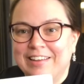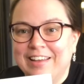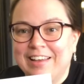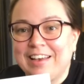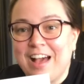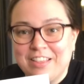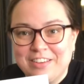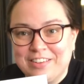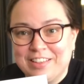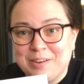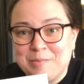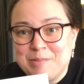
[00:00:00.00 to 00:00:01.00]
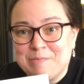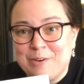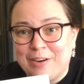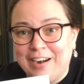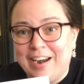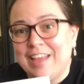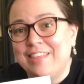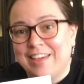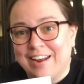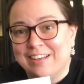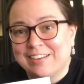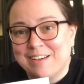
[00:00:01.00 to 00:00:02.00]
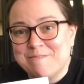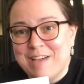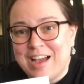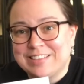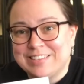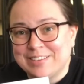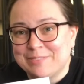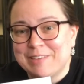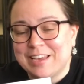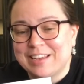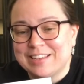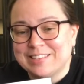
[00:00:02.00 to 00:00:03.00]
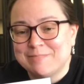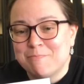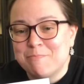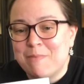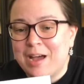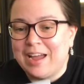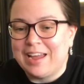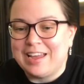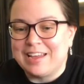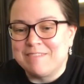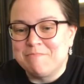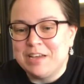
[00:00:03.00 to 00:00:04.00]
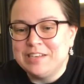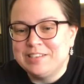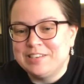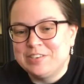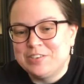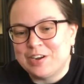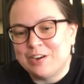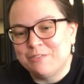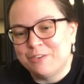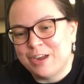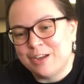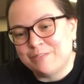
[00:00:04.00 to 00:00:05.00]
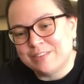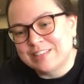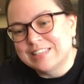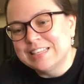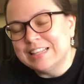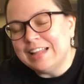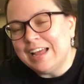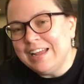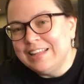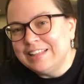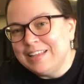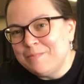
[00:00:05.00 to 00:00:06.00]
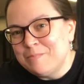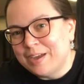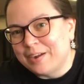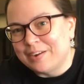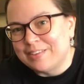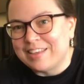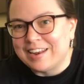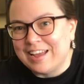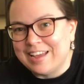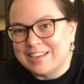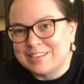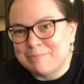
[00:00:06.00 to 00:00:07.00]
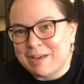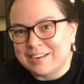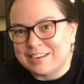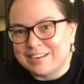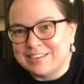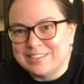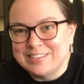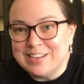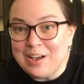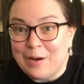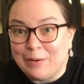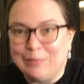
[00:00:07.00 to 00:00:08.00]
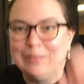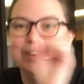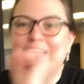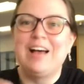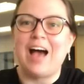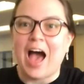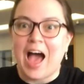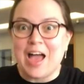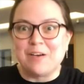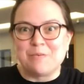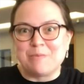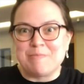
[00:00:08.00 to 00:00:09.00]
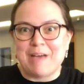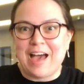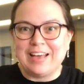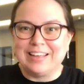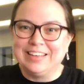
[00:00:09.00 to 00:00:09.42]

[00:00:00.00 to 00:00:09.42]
color a little bit more, and then I'll come back to you because my mason jar ring was slightly bigger than I expected. So I will be back.